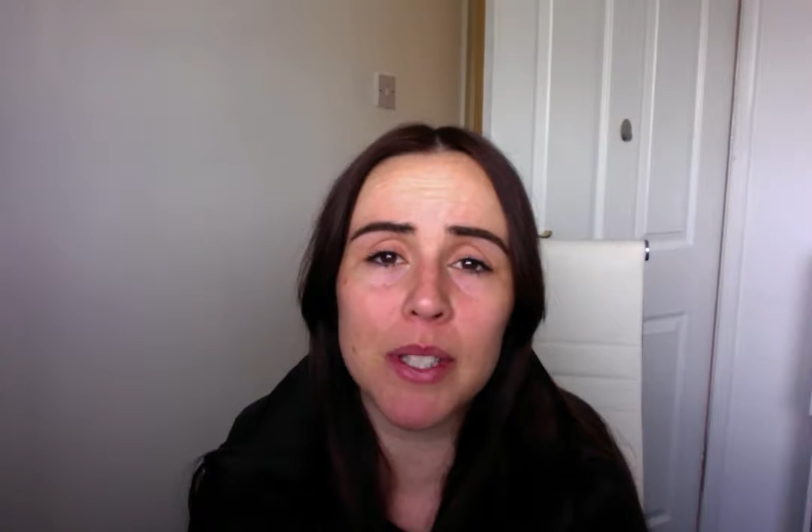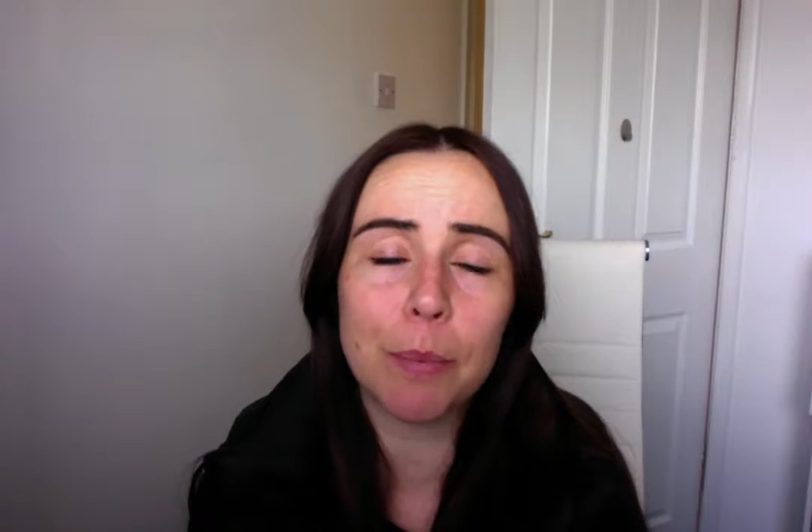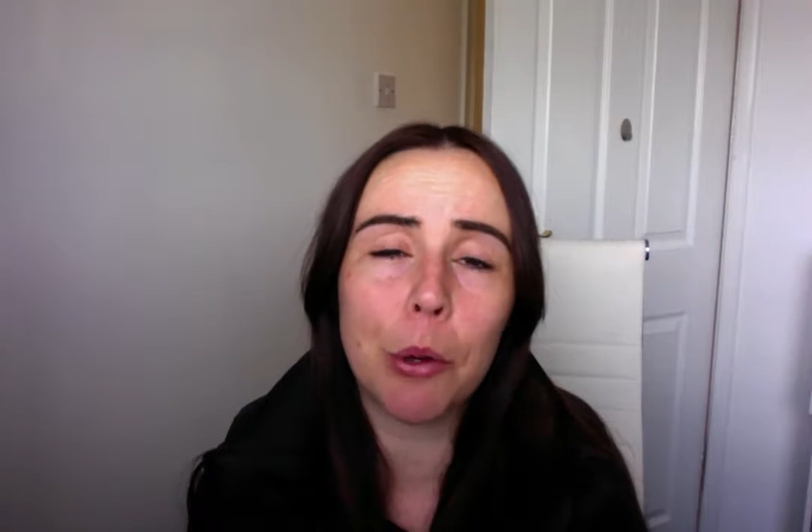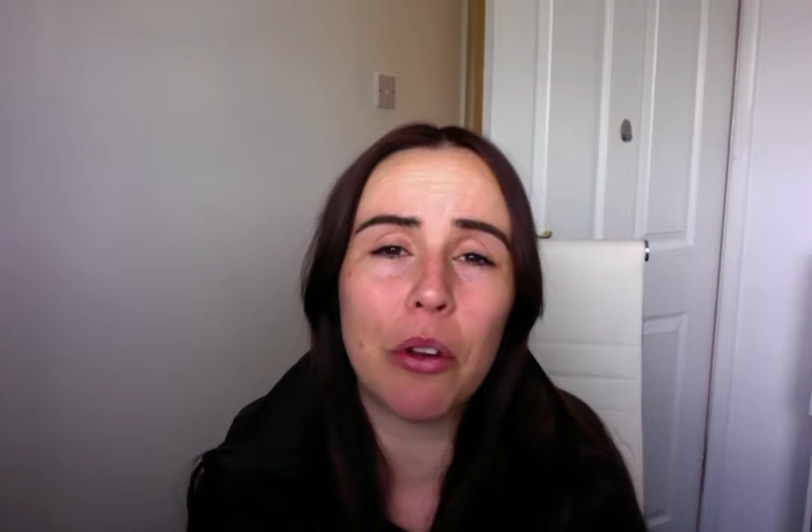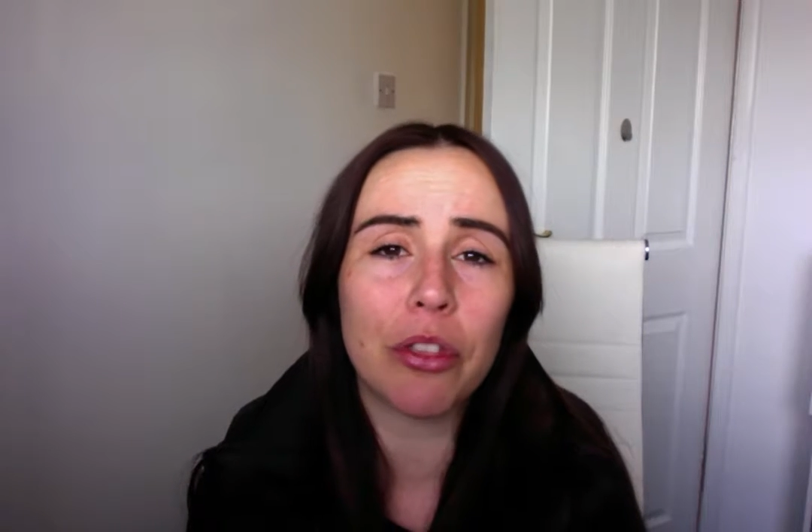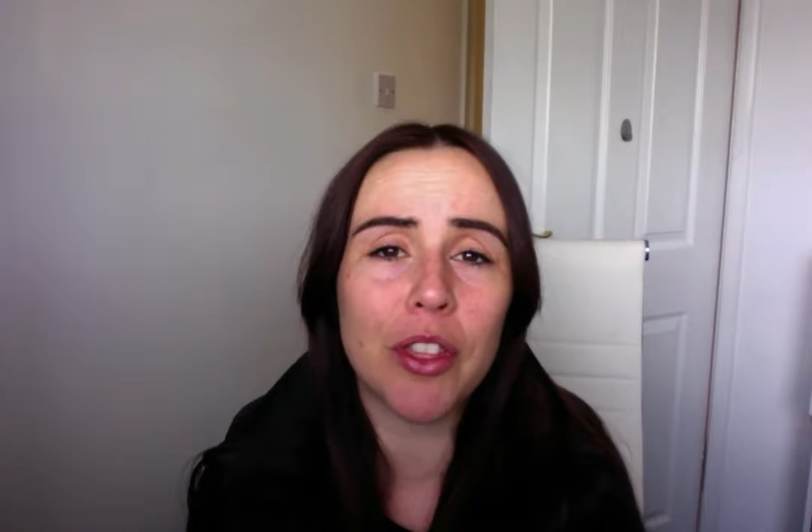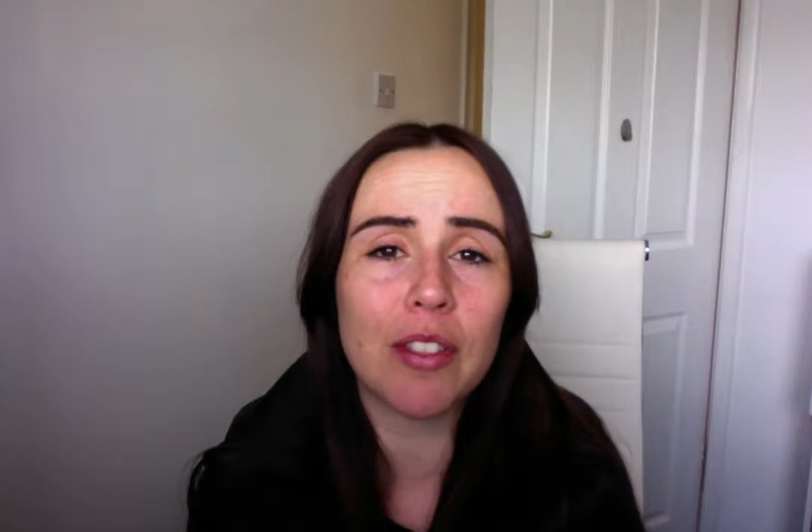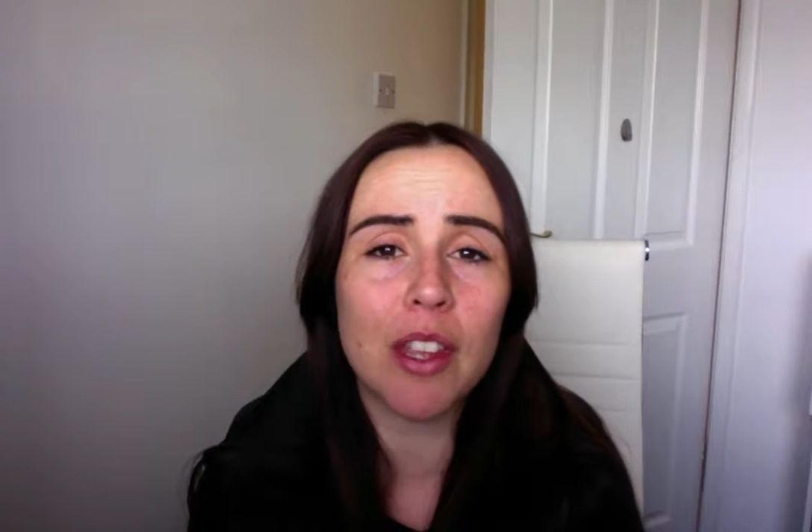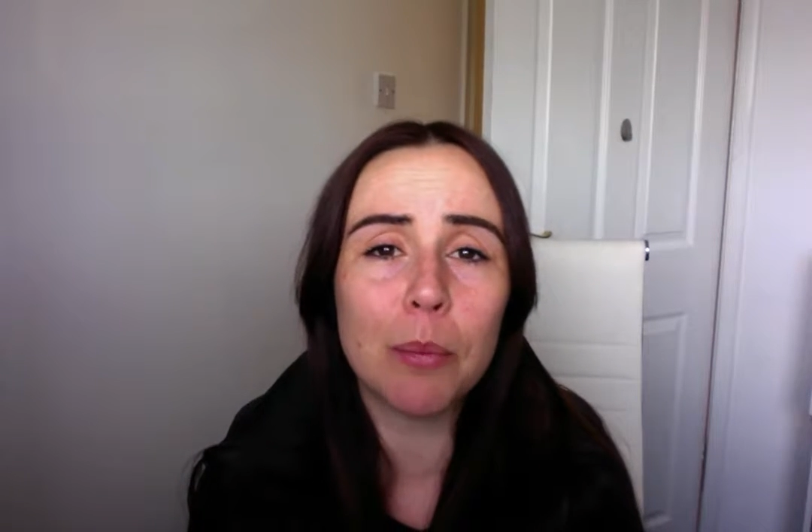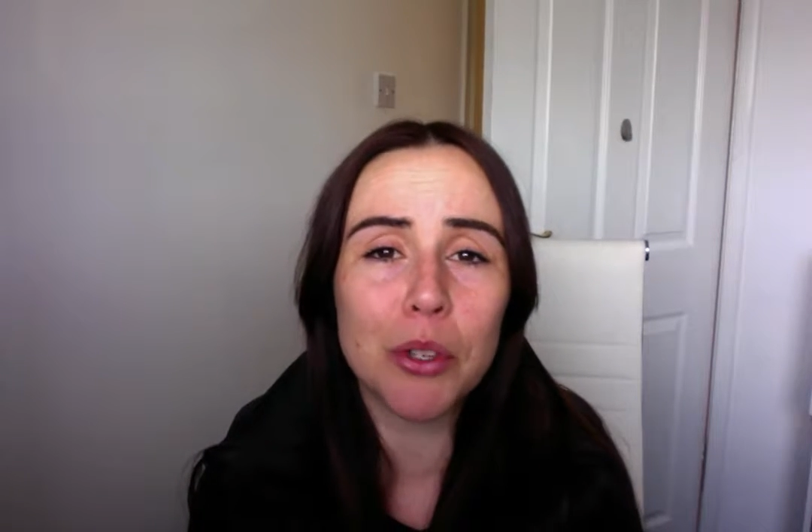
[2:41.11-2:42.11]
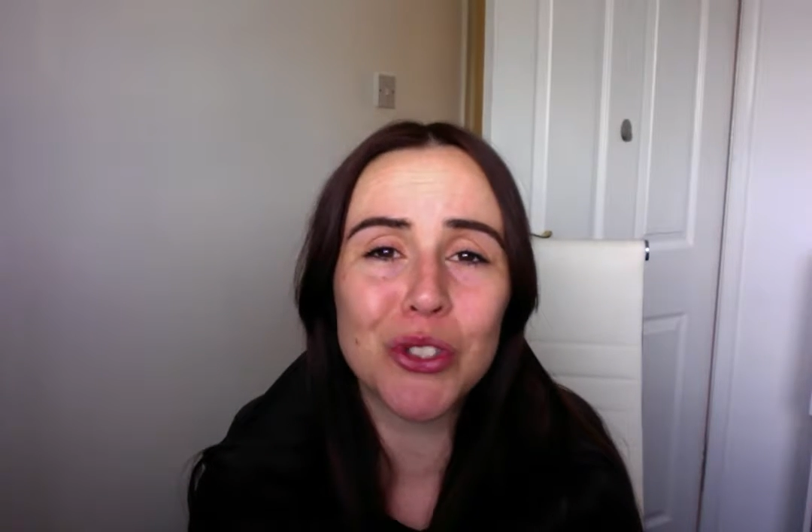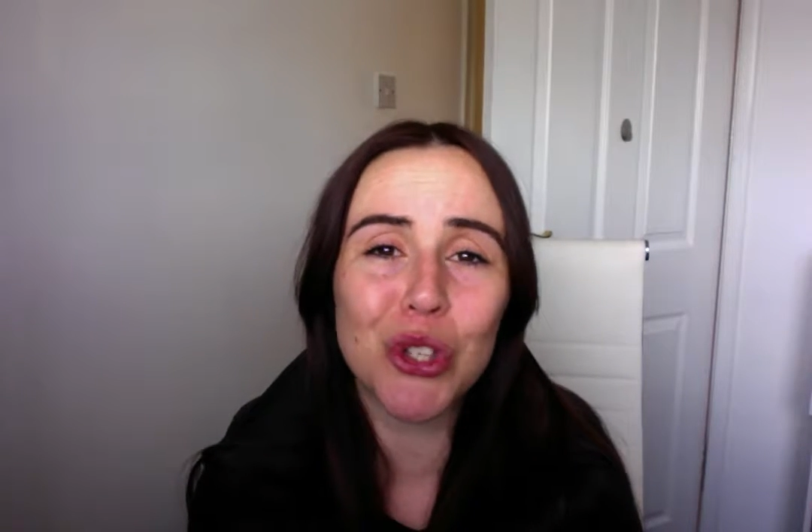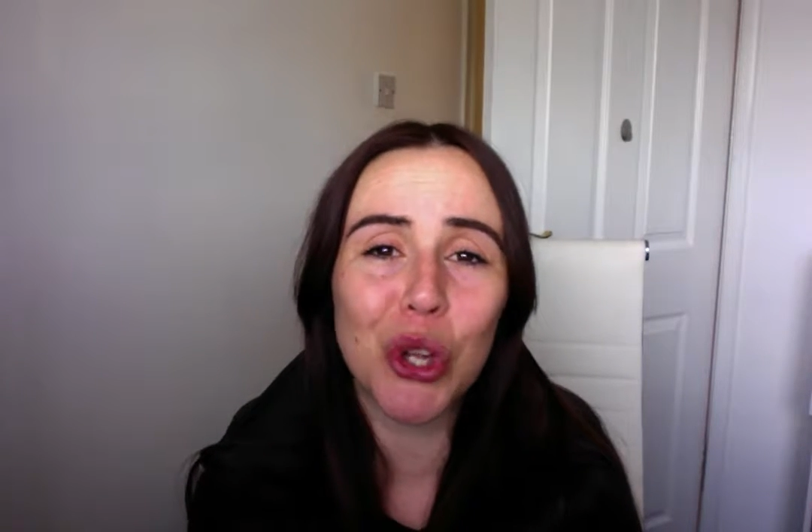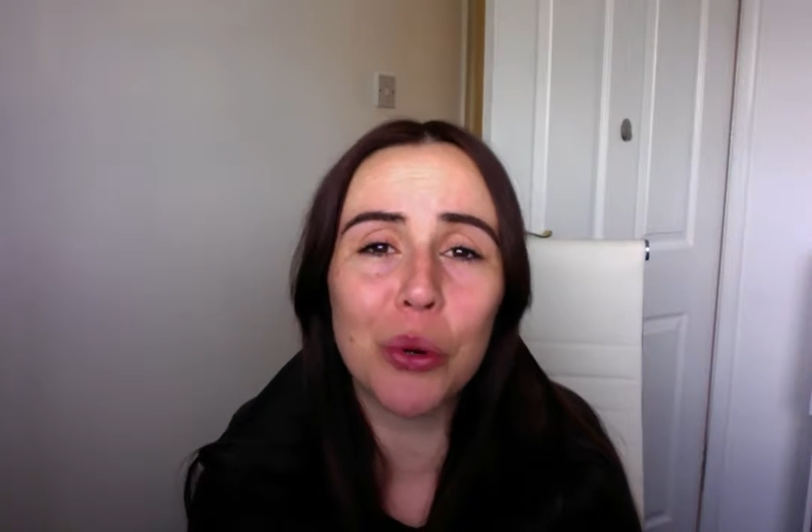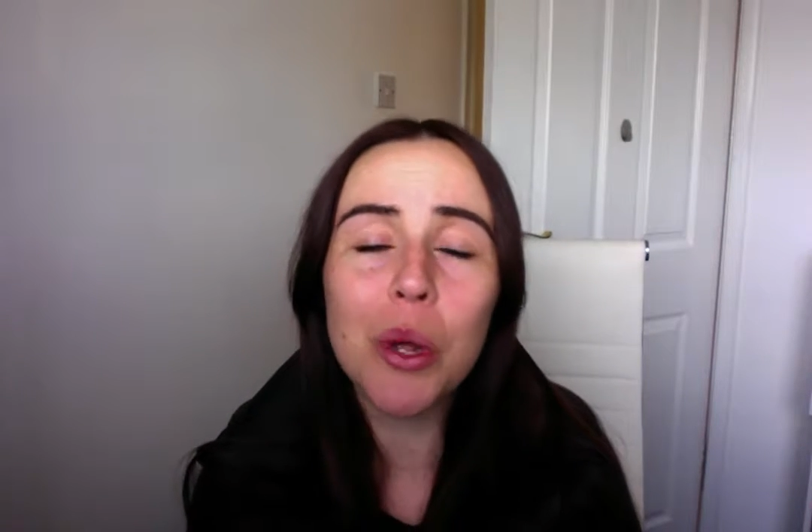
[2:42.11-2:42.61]
important thing that you must
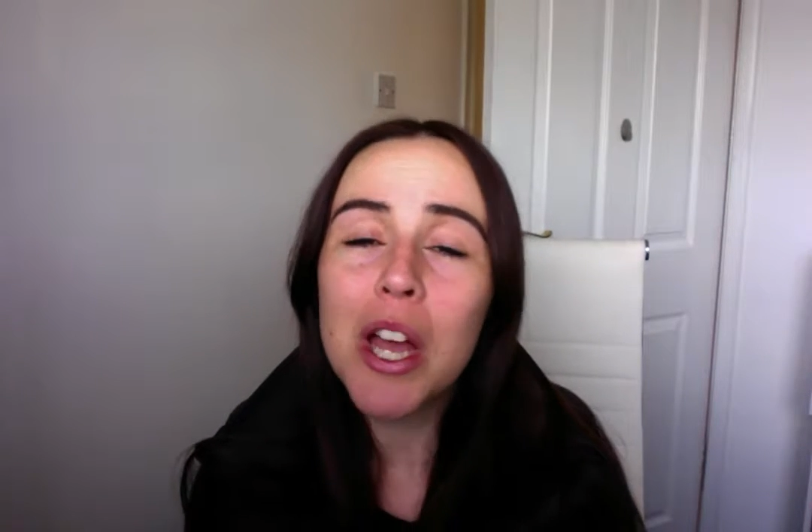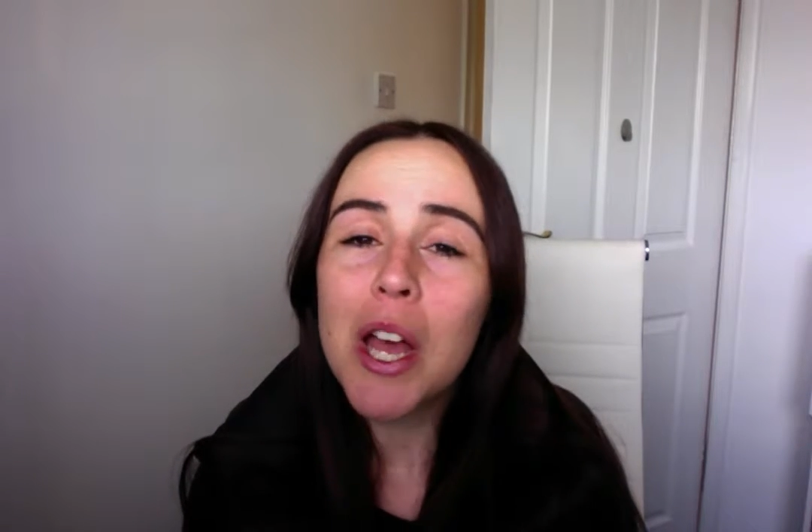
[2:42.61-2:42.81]
do,